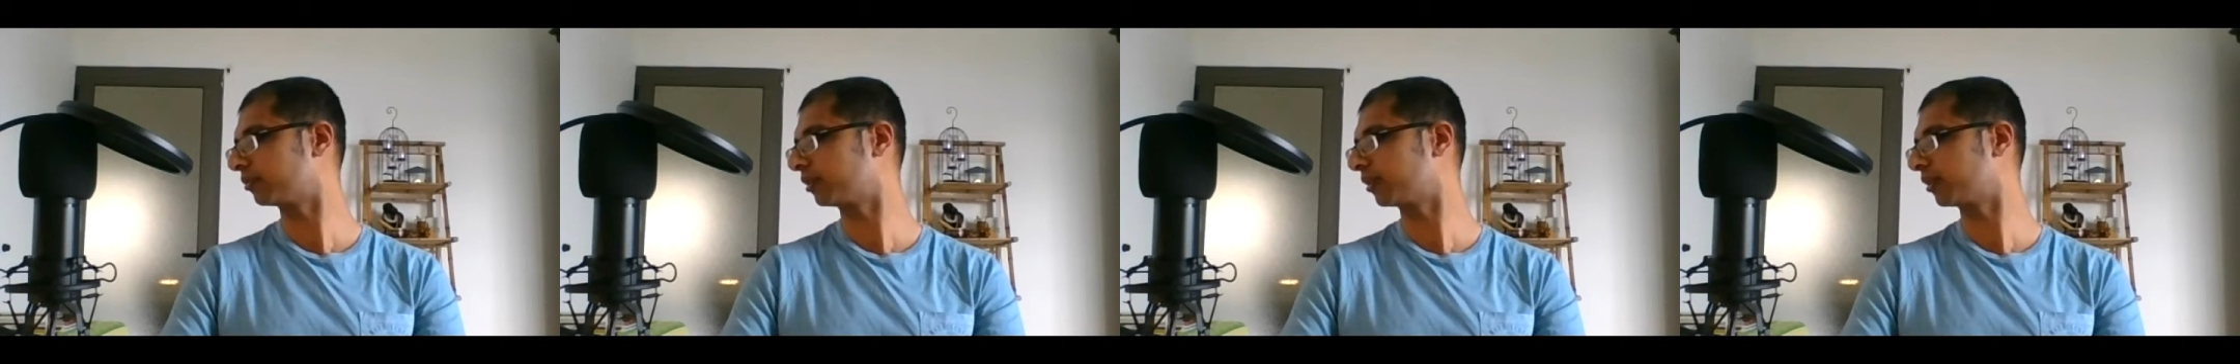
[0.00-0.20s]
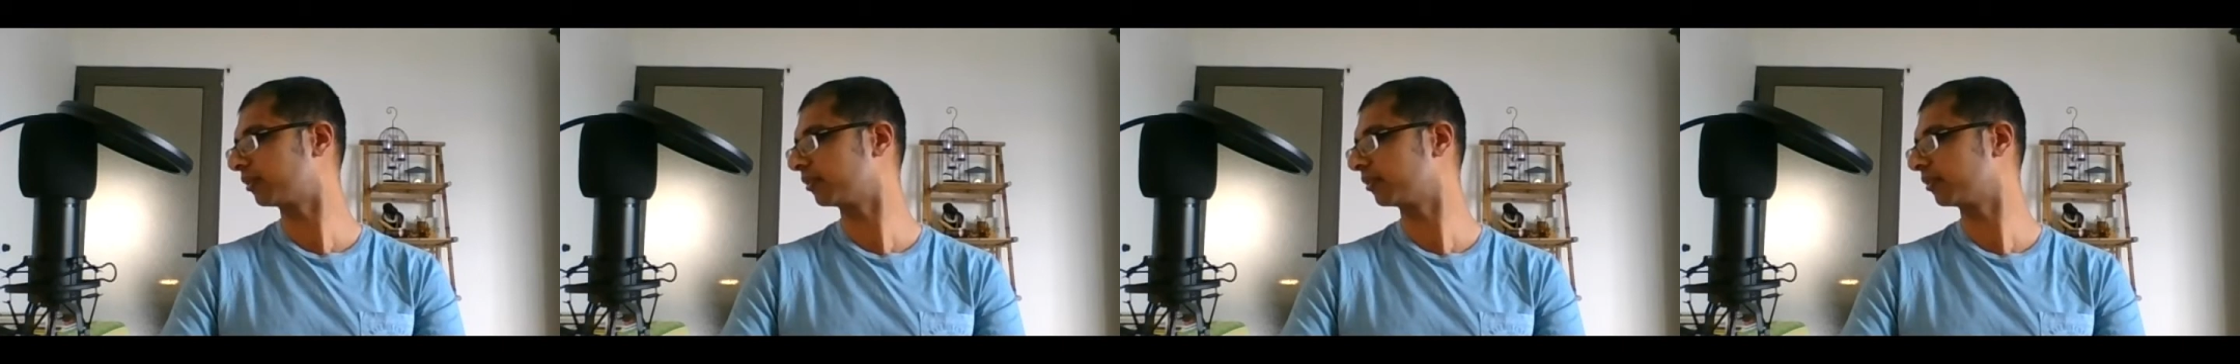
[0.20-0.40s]

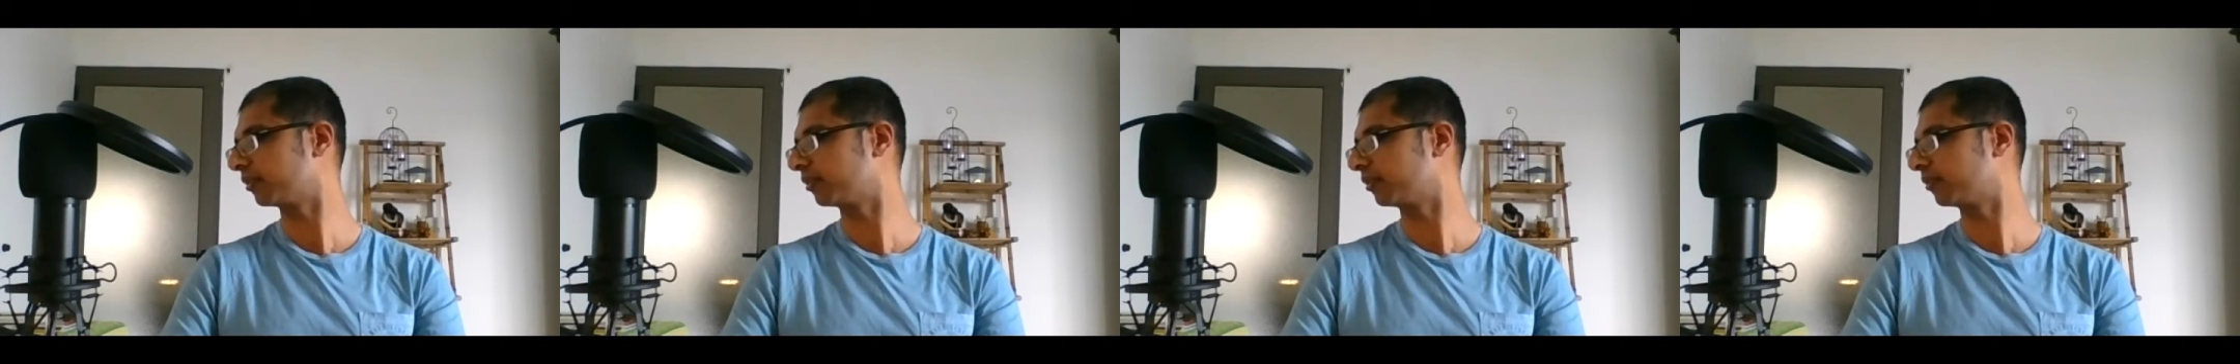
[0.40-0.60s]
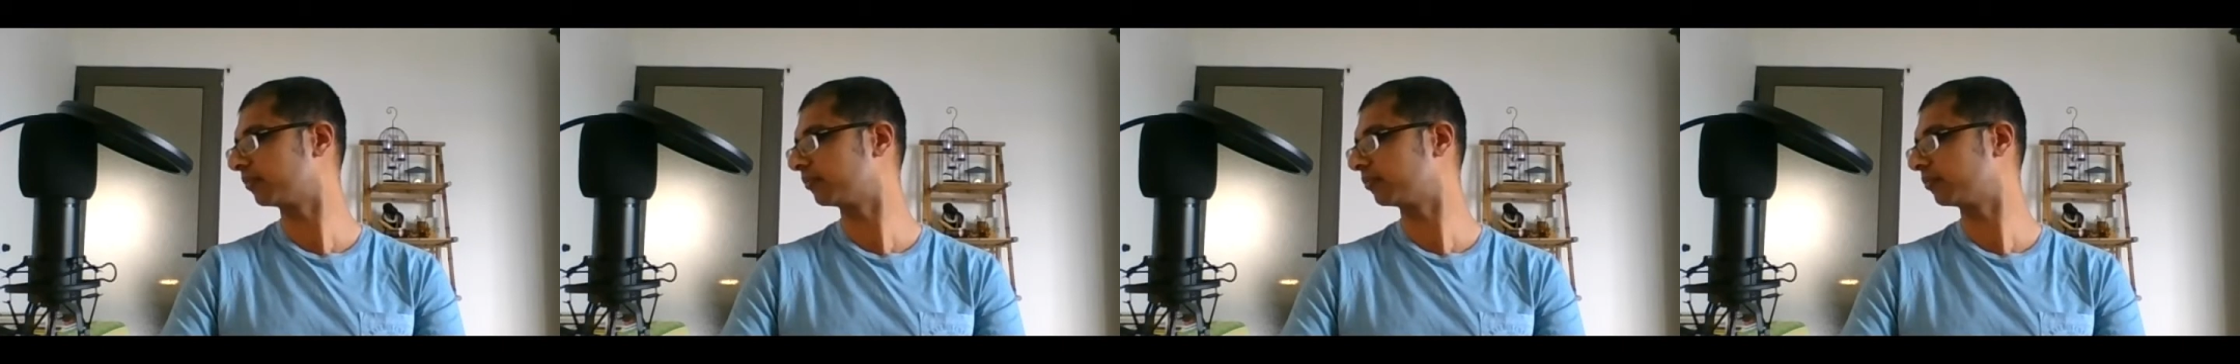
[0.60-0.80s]

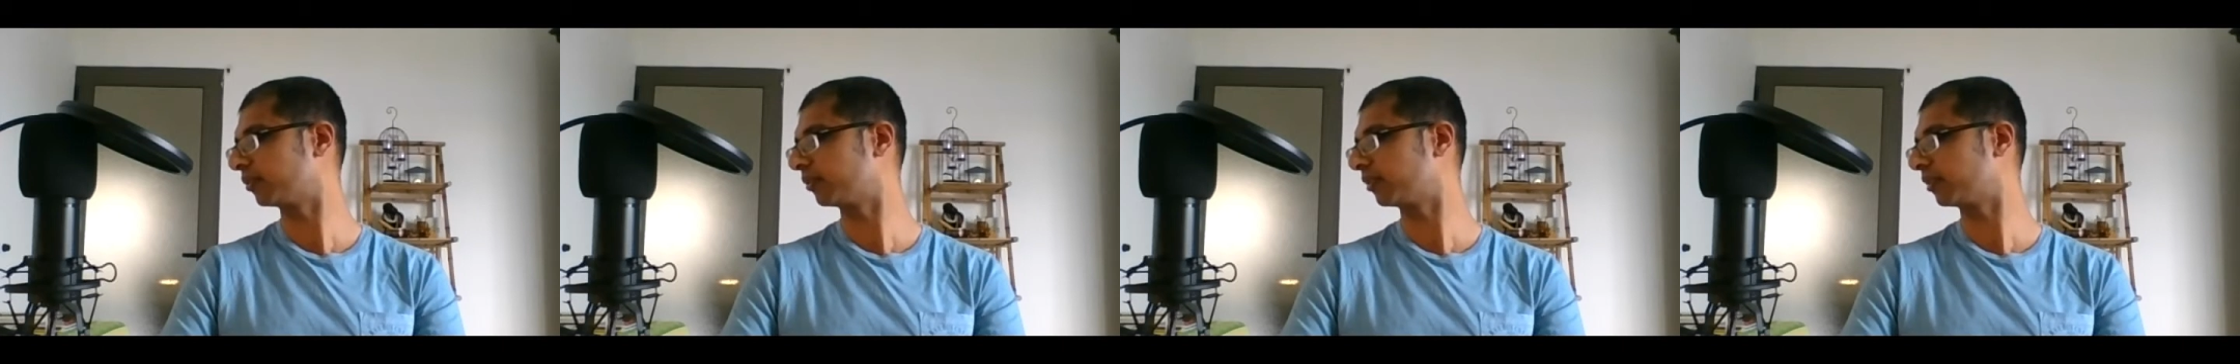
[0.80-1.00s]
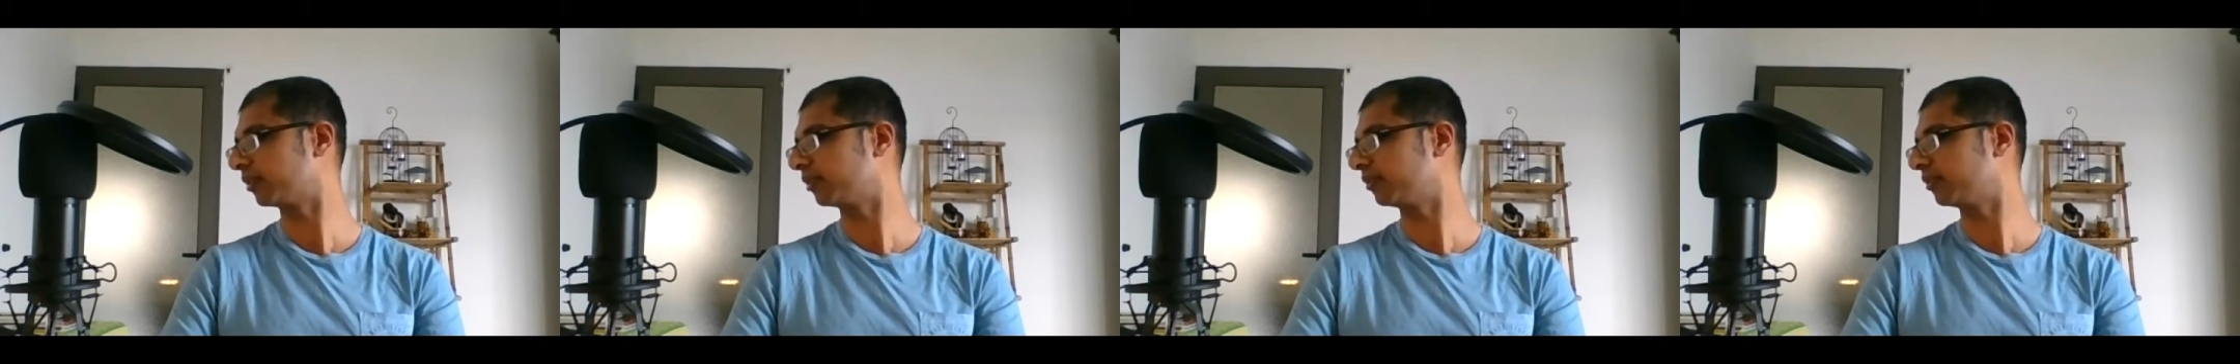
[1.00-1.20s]
can.
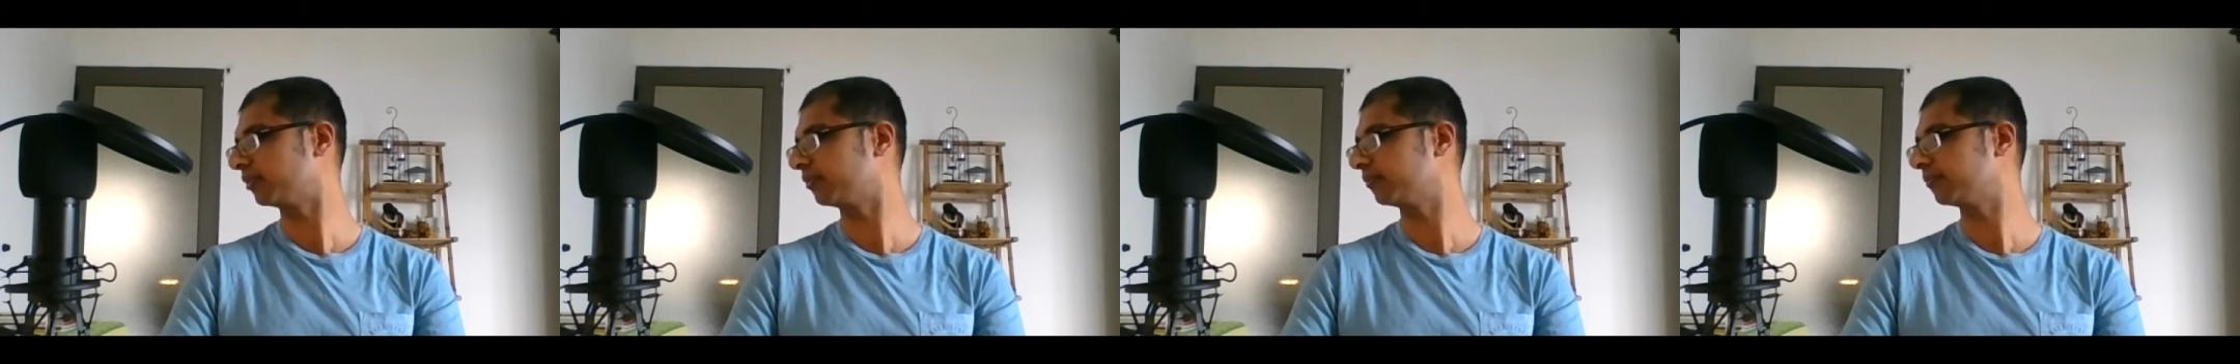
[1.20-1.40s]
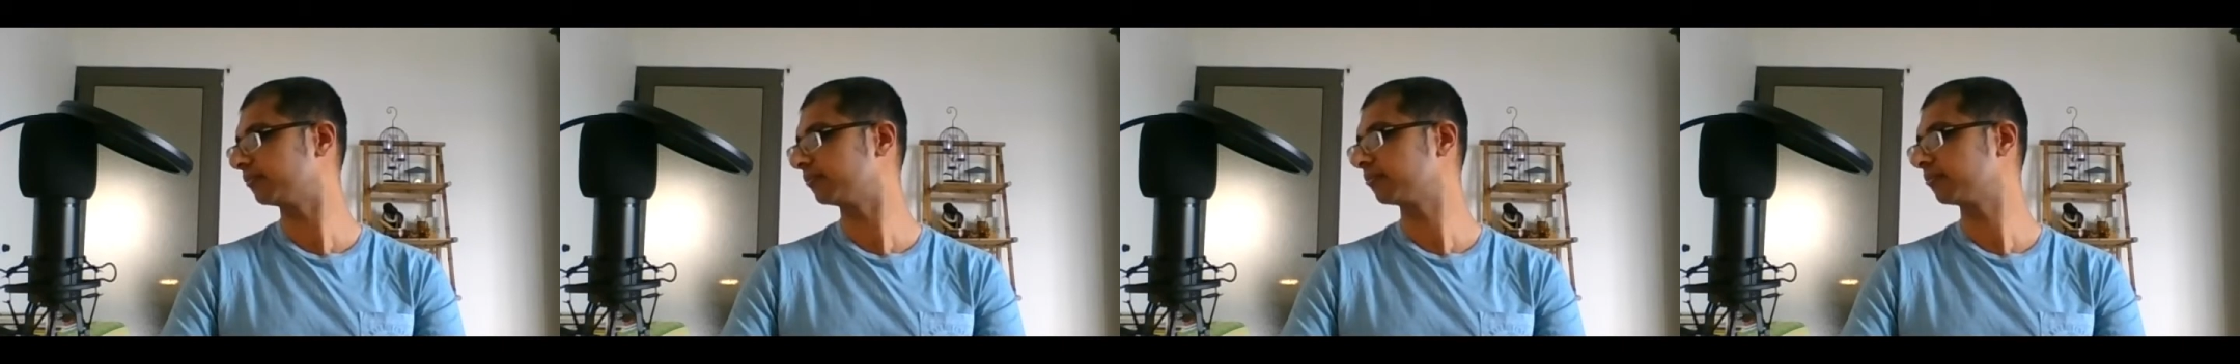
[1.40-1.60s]
Breathe in.